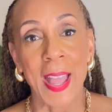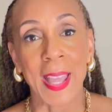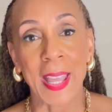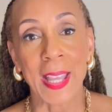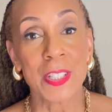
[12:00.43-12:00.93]

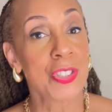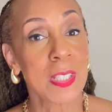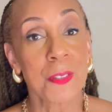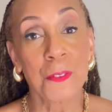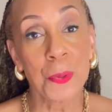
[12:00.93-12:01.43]
and
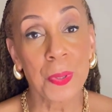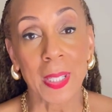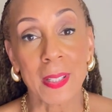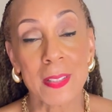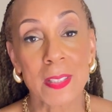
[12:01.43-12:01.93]
she's a
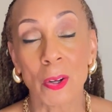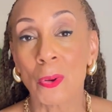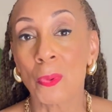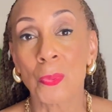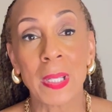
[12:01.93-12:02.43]
foodie.
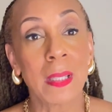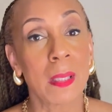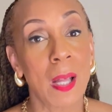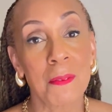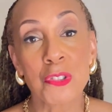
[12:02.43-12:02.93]
So we
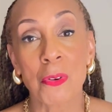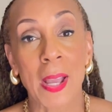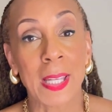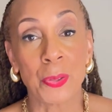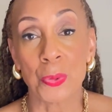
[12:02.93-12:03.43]
love
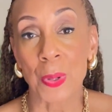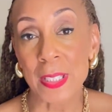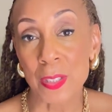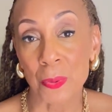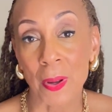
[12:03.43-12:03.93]
trying new
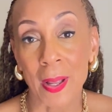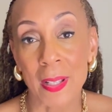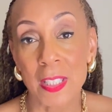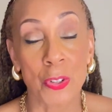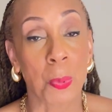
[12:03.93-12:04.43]

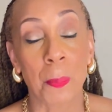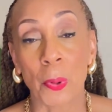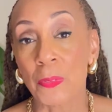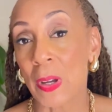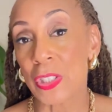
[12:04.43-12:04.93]
restaurants. We're
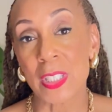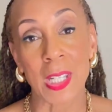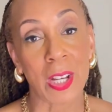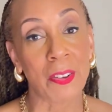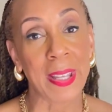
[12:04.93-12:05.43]
both
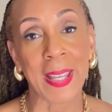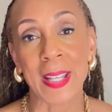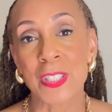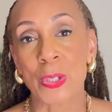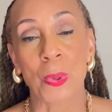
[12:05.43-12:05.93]

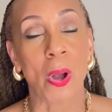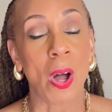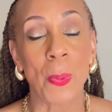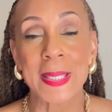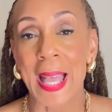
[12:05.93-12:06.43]
vegetarians, so we're
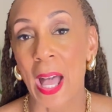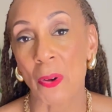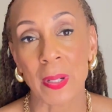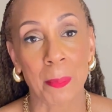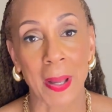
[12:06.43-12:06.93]
always
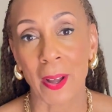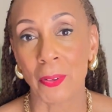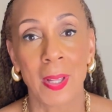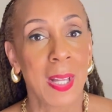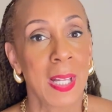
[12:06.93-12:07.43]
out and
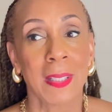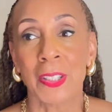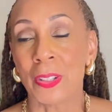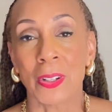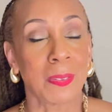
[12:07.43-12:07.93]
about,
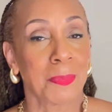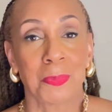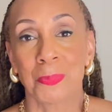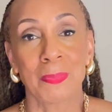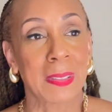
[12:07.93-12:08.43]

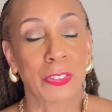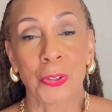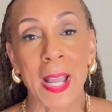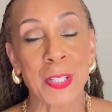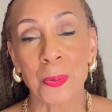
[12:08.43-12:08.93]

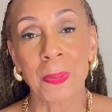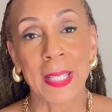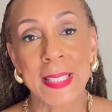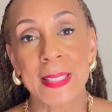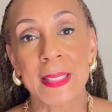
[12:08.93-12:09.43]
trying new
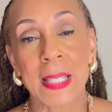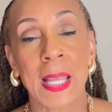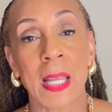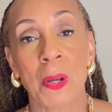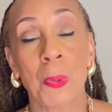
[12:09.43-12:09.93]
places.
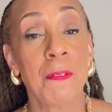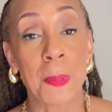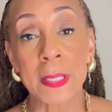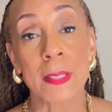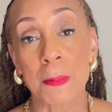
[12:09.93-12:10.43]
And we've
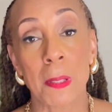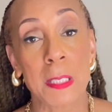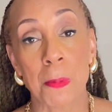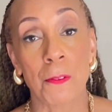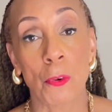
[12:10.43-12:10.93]
been to this place
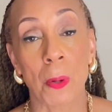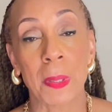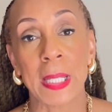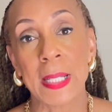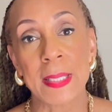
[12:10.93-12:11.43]
before,
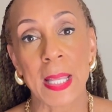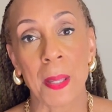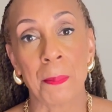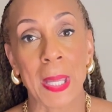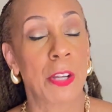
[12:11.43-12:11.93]
but it is
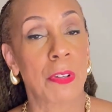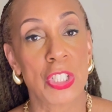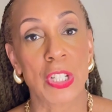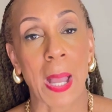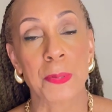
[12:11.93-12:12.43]
a bakery
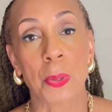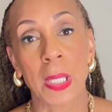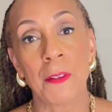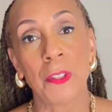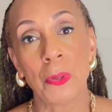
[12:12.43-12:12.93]
shop. So
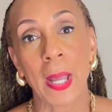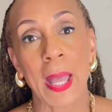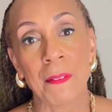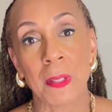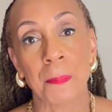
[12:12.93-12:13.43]
if you
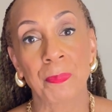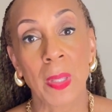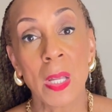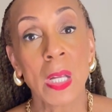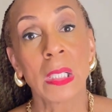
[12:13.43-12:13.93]
haven't
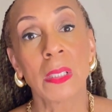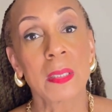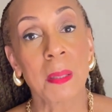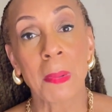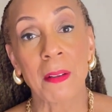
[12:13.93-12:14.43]

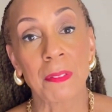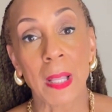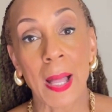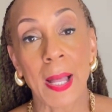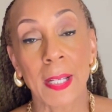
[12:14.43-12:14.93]
looked at my
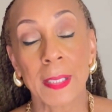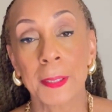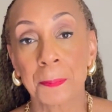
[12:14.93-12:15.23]
vlog,